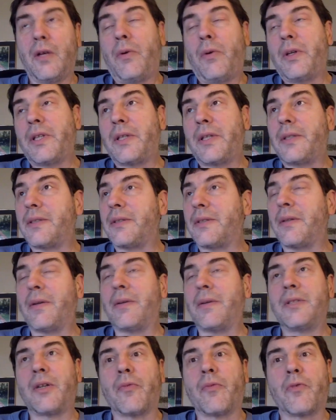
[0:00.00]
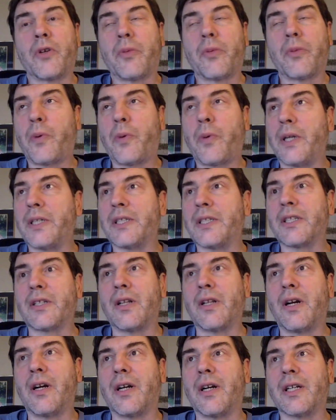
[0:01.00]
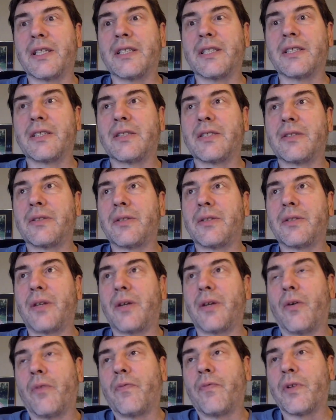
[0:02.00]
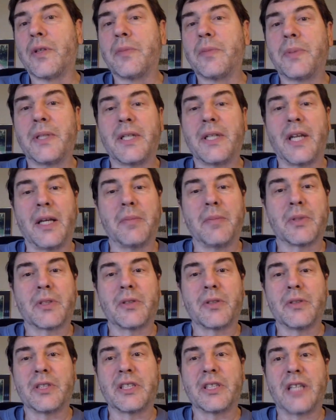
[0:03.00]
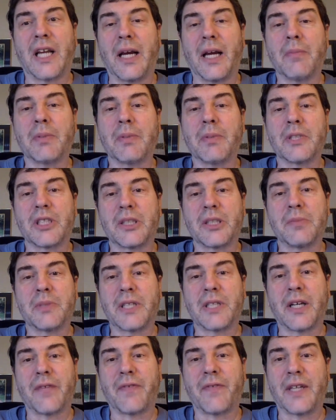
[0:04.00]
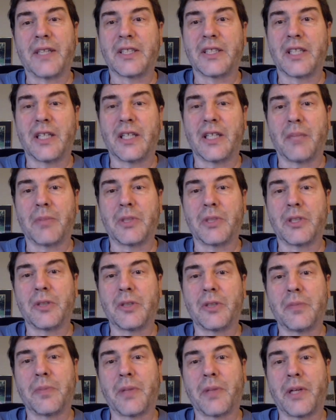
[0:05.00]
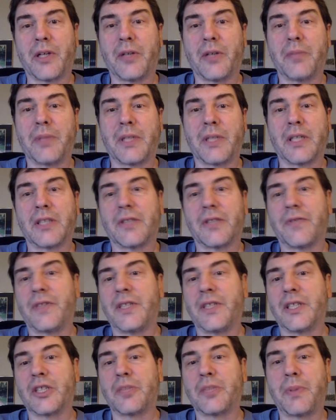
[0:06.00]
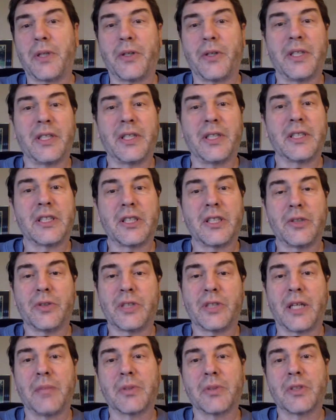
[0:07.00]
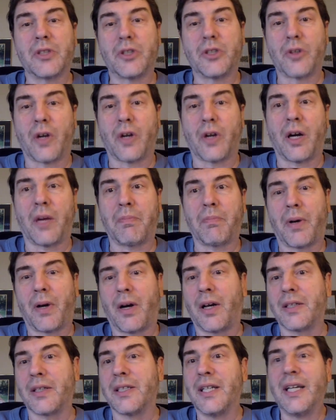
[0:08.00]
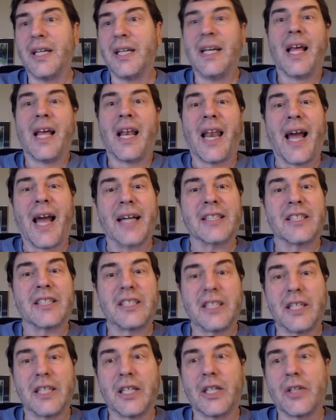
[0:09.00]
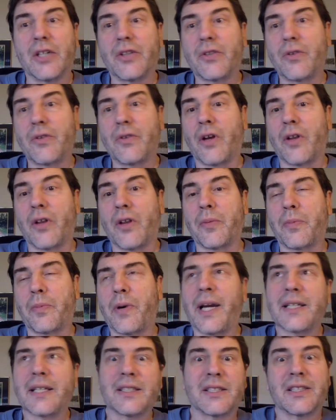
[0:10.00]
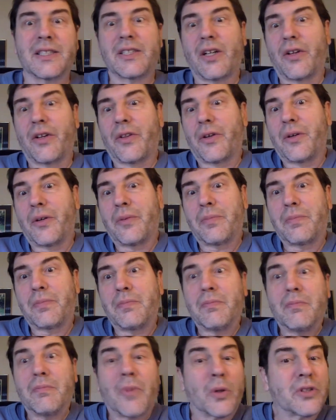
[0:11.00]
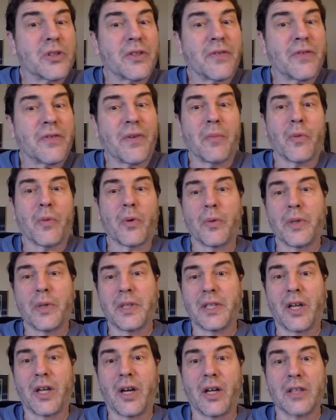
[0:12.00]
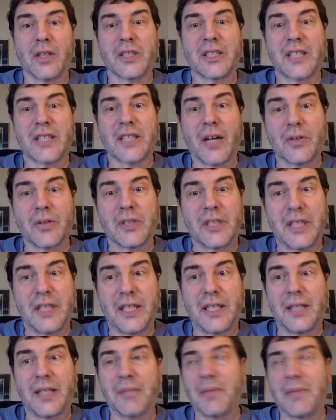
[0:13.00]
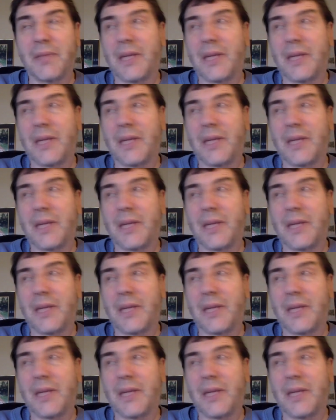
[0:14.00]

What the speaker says: Well, with Brendan Clark, it's hopefully being able to establish himself as the number two player because of the experience he was able to draw upon last year through all the practices, although most of them were really on scout team.